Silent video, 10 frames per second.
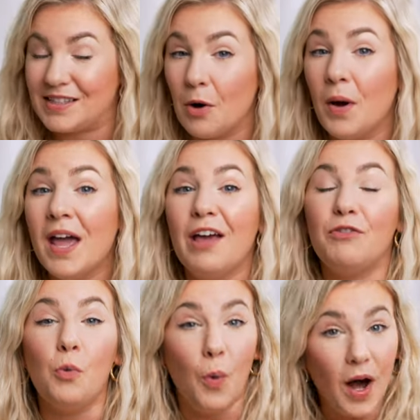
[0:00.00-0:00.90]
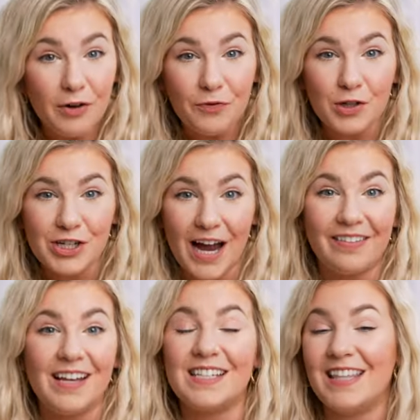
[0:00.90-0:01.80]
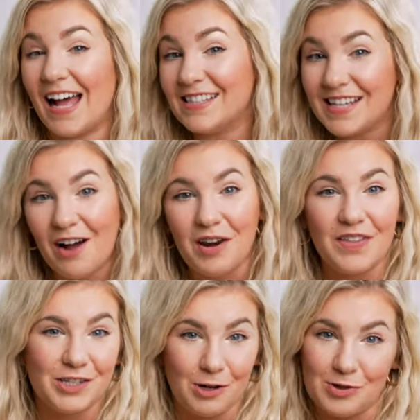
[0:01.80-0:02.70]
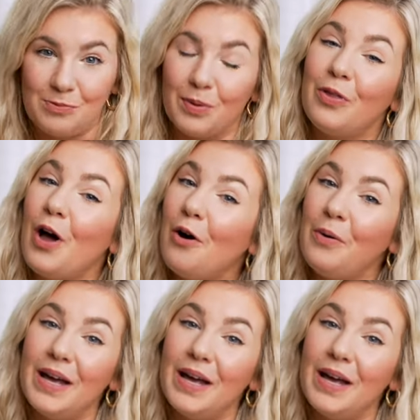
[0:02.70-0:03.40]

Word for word: So if you want a full checklist, that's down in the description below.